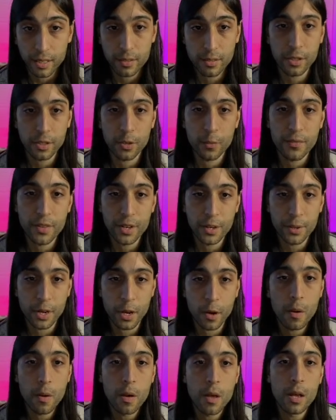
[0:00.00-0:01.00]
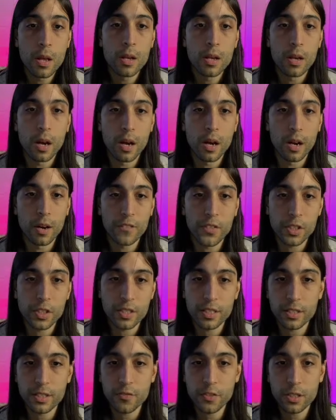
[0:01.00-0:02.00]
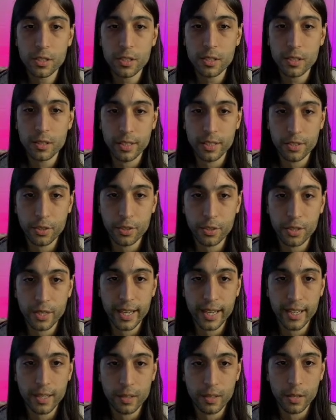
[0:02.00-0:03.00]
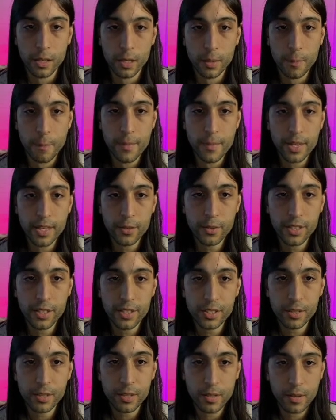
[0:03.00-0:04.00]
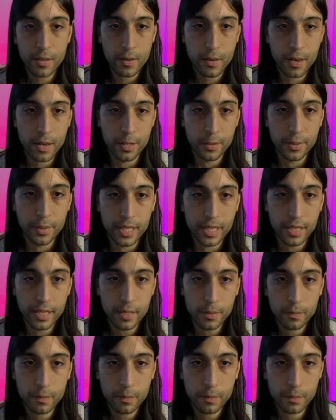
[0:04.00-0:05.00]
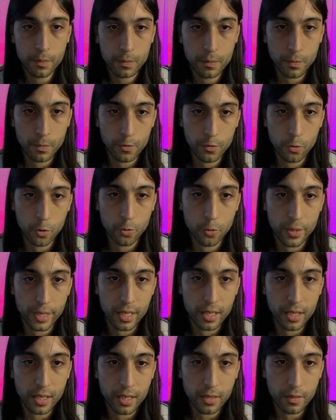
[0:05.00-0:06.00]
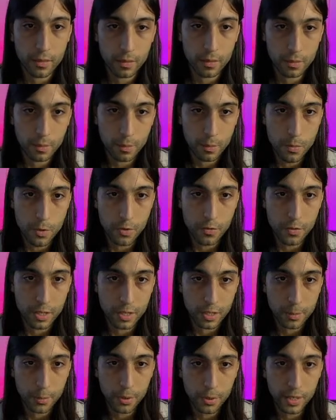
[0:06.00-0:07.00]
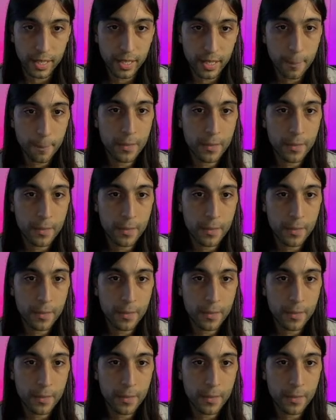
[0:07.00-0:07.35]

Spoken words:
So there we go. First things first, let's create our MIDI region in the beginning before we move on to printing.